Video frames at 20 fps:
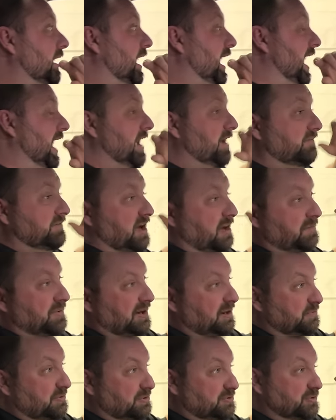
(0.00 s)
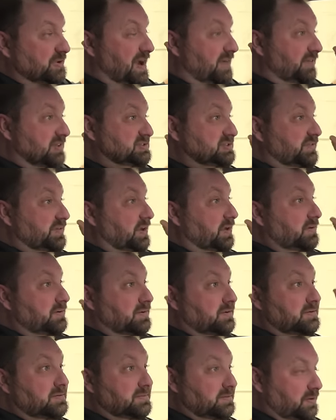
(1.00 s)
I have not been able to drive this
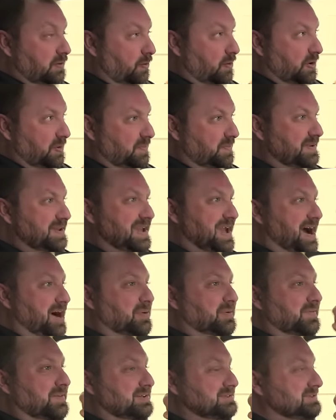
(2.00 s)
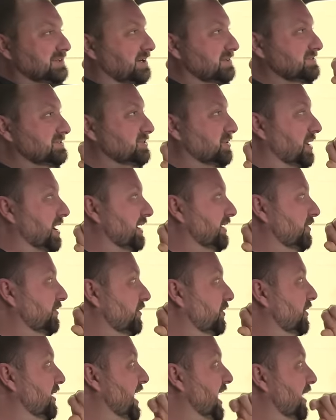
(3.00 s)
vehicle or be out in the sun, so I don't
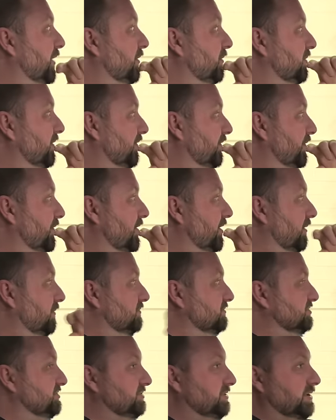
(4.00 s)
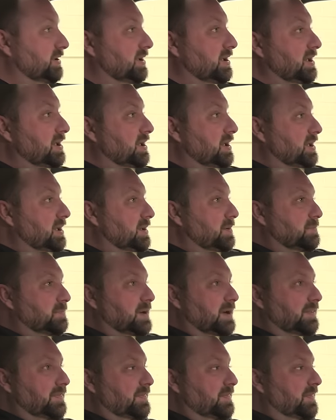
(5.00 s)
know how it performs,
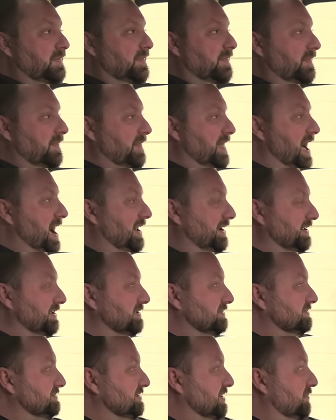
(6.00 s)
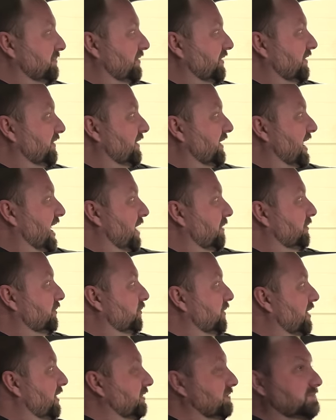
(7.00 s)
but that is something that I would
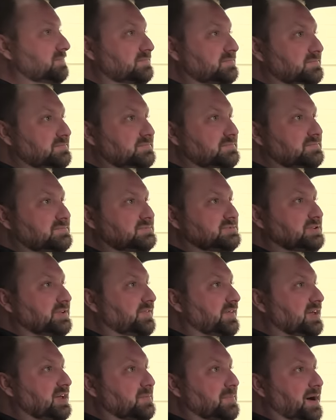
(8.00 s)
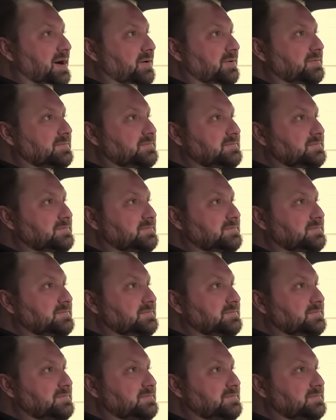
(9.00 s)
want to think about.